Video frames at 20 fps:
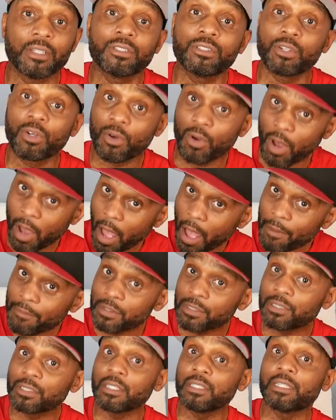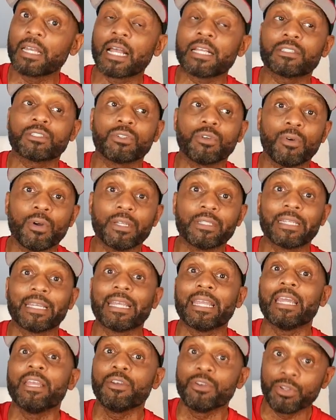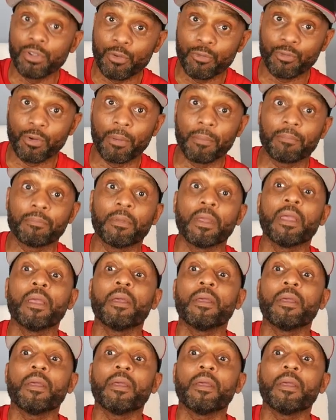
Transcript: And so obviously that's going to hinder you from